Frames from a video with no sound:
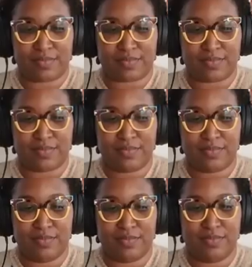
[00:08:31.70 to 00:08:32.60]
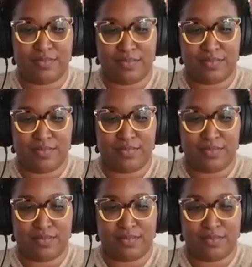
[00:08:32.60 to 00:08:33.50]

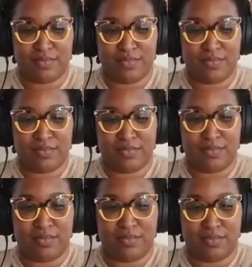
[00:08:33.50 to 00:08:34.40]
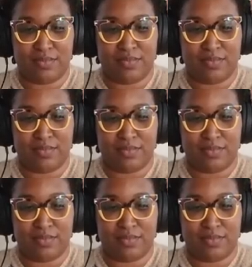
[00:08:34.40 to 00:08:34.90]
No words are spoken by the person on screen.